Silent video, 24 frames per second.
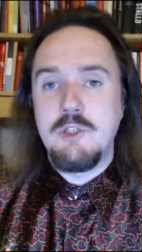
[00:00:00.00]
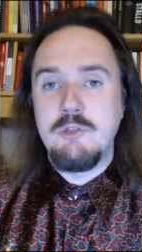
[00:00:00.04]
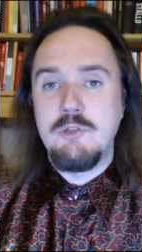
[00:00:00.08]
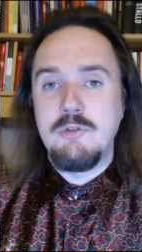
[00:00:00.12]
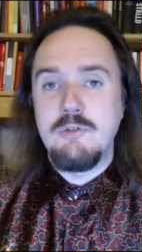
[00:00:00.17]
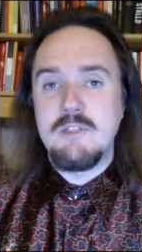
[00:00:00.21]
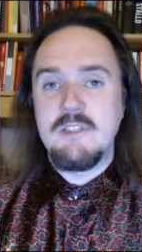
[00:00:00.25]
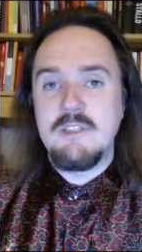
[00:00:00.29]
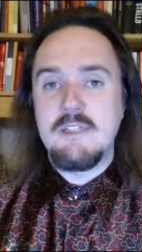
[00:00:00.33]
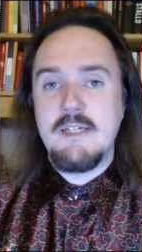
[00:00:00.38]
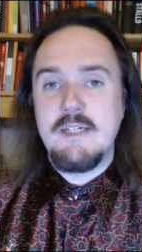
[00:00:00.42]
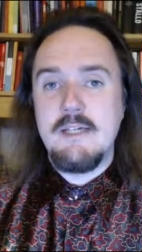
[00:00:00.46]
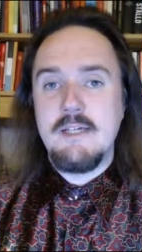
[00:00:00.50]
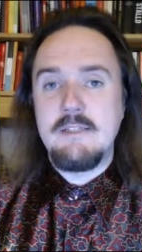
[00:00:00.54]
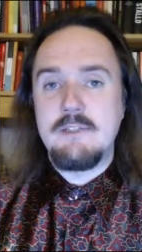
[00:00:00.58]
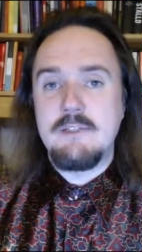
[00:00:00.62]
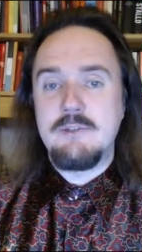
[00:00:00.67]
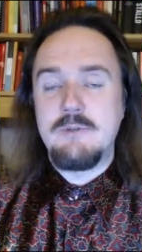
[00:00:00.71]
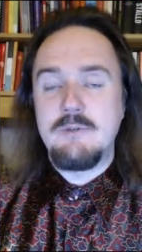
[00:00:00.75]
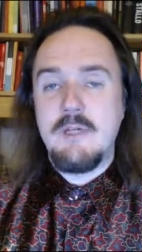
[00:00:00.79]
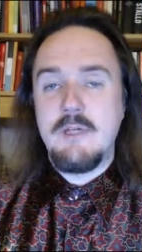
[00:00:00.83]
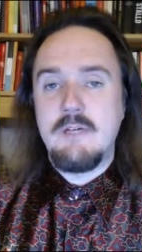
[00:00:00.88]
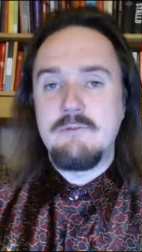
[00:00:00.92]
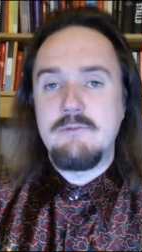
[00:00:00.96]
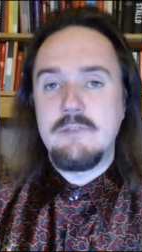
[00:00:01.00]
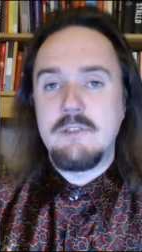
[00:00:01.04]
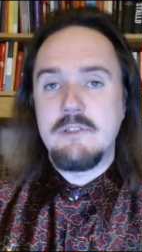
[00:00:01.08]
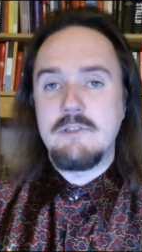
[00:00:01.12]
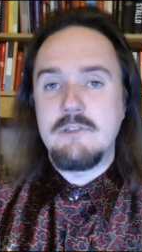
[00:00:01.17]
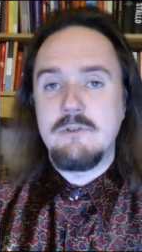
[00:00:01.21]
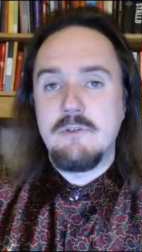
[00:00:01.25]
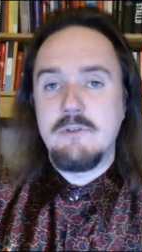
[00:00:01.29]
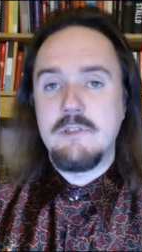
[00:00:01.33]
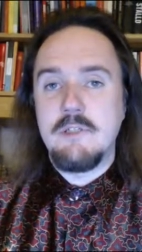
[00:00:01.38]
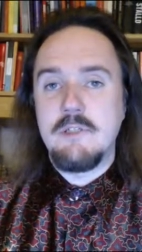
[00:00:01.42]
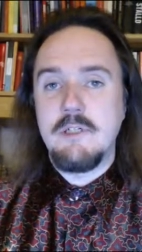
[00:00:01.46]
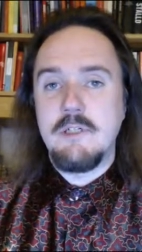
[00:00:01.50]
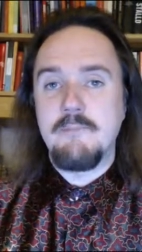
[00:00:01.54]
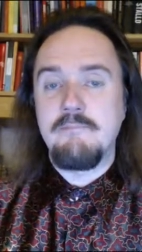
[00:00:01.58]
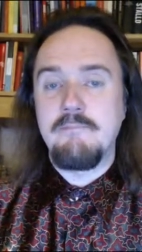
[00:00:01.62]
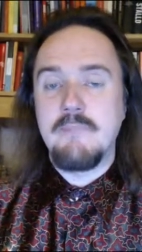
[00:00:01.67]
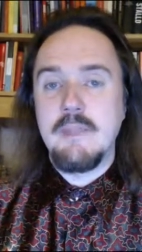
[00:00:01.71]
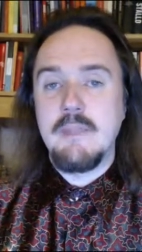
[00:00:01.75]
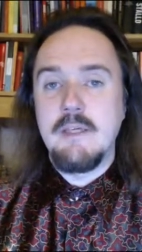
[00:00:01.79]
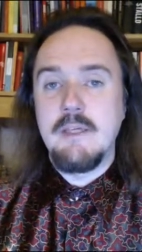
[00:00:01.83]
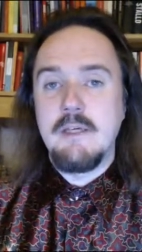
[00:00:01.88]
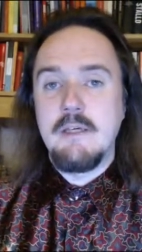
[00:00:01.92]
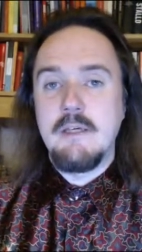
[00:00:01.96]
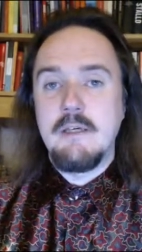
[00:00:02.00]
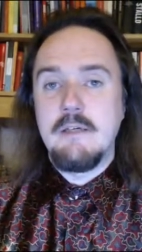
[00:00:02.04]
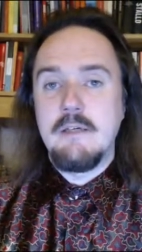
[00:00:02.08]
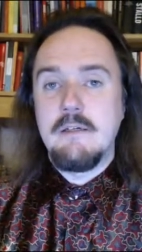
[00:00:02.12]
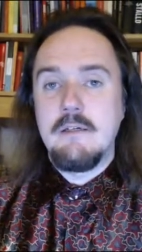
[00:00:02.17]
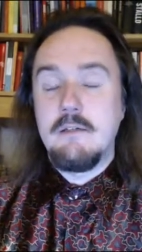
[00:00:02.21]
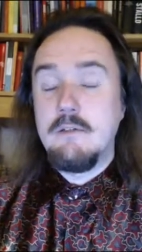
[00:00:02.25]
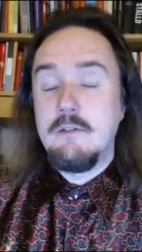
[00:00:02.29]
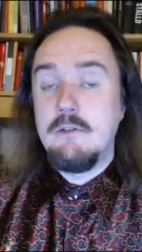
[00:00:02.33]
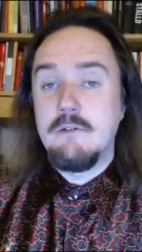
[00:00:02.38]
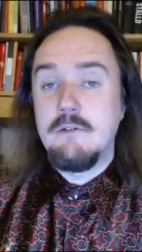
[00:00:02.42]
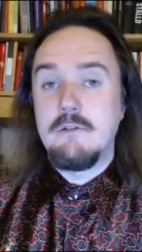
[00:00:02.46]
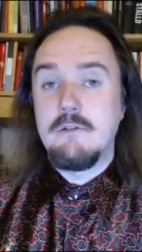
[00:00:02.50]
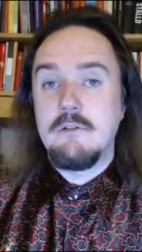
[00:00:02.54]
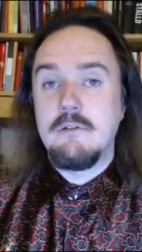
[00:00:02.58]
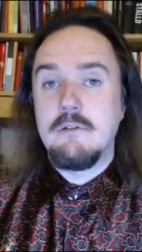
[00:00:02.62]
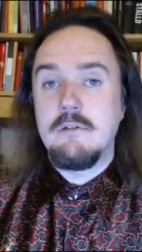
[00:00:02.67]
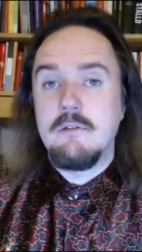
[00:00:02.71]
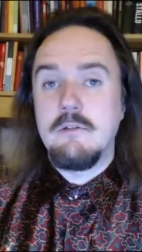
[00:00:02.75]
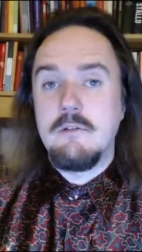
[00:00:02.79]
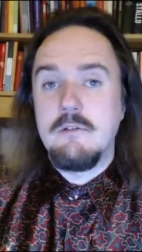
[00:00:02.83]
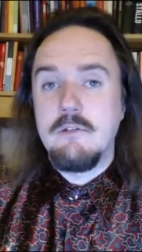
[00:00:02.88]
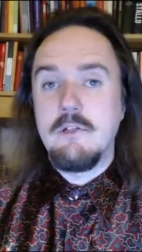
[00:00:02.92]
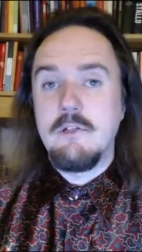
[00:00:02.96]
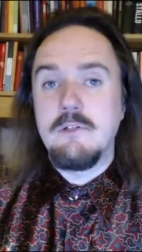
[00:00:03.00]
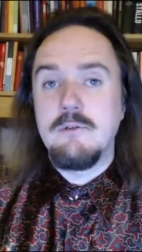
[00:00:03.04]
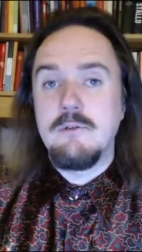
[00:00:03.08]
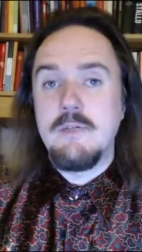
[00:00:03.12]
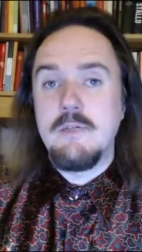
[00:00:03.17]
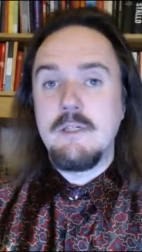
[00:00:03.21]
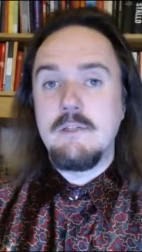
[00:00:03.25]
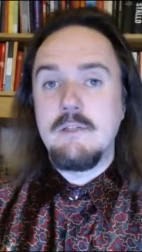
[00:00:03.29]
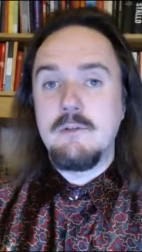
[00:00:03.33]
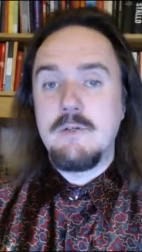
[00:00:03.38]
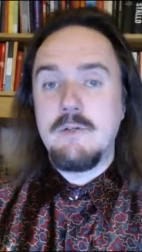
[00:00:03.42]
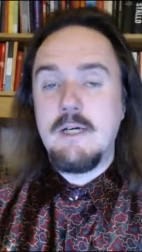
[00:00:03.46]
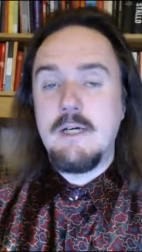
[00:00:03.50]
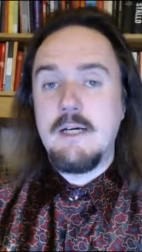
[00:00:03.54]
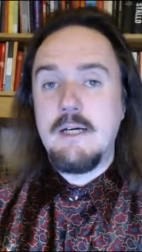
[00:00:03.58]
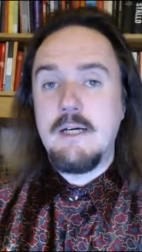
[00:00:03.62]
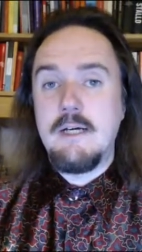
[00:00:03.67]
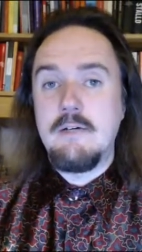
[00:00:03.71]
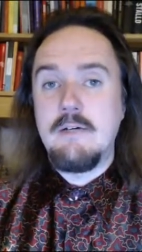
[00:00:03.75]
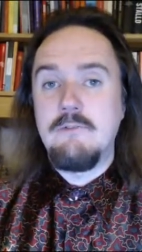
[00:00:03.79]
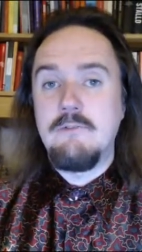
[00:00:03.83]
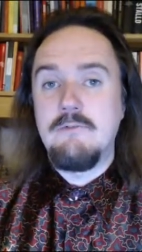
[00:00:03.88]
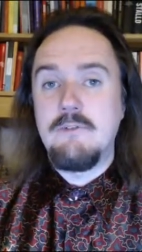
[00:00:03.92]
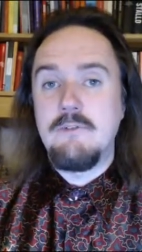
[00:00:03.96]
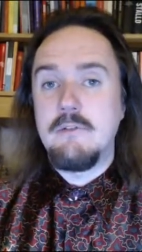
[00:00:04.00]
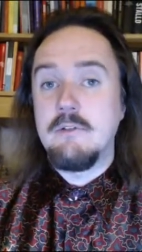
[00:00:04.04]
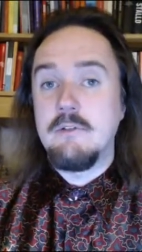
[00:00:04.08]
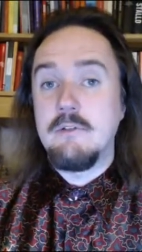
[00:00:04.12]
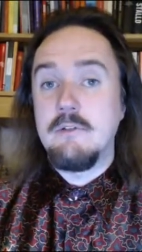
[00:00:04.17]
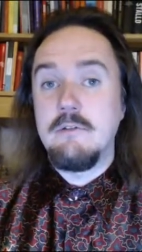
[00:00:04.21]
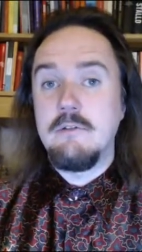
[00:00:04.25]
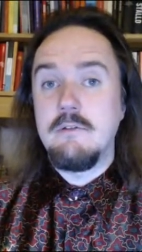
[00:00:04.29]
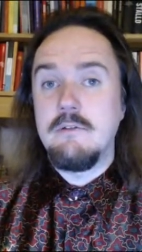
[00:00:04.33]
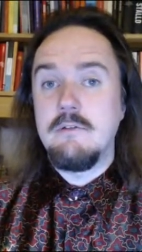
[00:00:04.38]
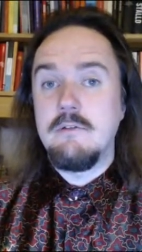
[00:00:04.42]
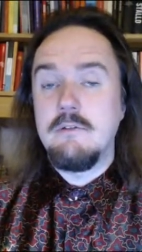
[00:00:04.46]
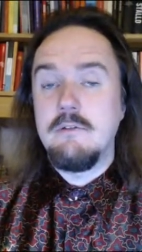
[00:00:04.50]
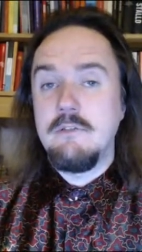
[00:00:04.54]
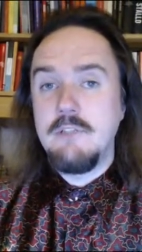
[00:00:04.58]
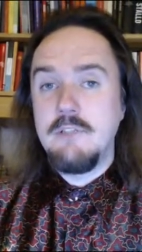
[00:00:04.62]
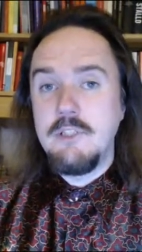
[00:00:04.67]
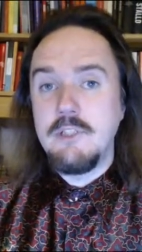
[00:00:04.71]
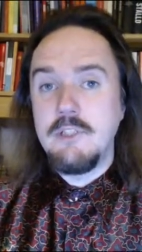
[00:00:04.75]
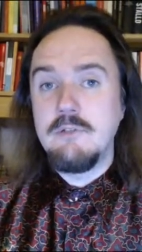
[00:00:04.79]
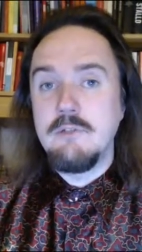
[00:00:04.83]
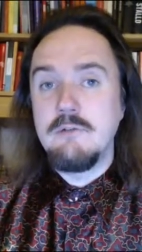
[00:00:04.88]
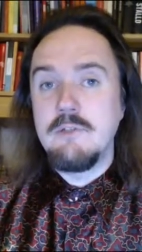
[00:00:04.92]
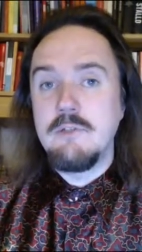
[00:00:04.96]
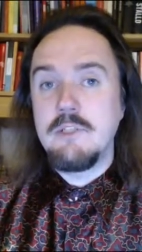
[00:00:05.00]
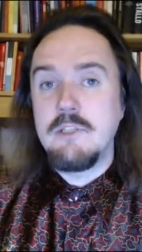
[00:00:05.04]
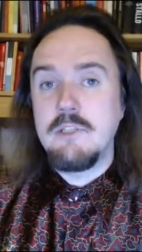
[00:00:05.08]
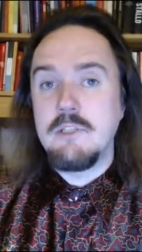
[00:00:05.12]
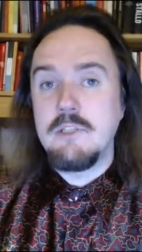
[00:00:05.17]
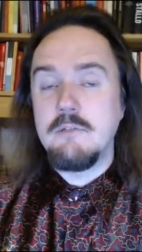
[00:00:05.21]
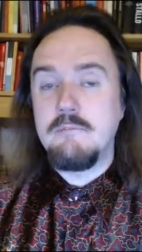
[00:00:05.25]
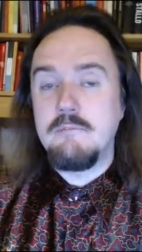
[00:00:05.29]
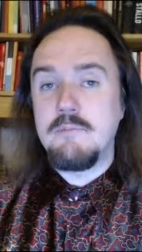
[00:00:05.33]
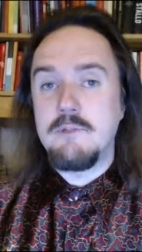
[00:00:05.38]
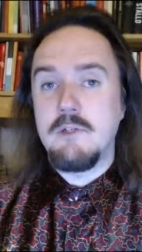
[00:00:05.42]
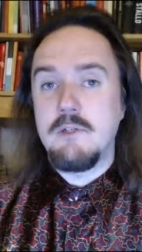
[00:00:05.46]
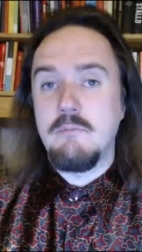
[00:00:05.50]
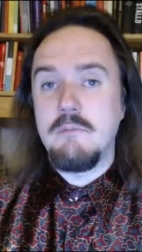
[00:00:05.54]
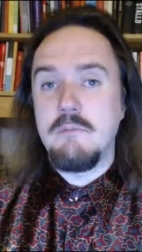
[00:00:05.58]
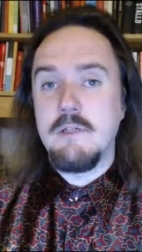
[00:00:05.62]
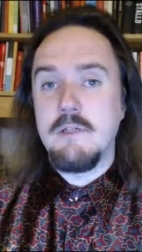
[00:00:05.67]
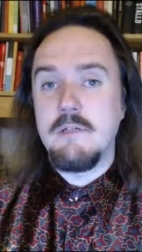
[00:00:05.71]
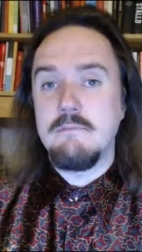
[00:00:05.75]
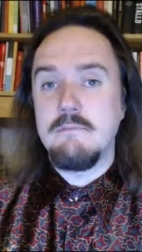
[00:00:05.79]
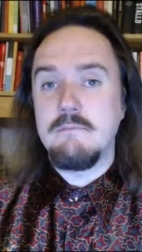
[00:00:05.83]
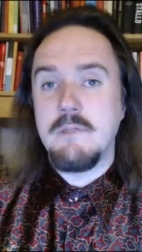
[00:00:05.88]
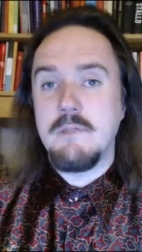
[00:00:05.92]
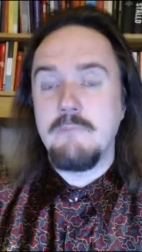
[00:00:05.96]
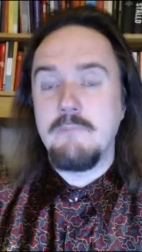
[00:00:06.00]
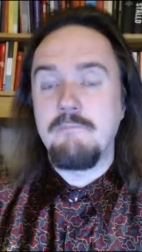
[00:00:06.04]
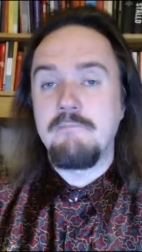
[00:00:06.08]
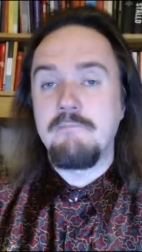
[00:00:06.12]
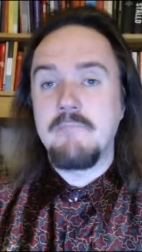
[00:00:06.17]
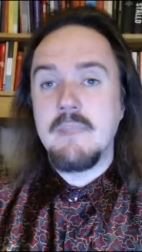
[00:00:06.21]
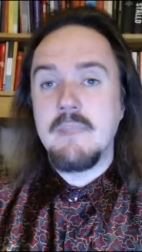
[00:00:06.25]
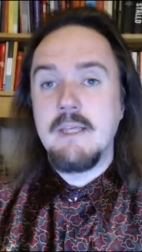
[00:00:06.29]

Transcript: two sides to every story, you're going to have a huge problem.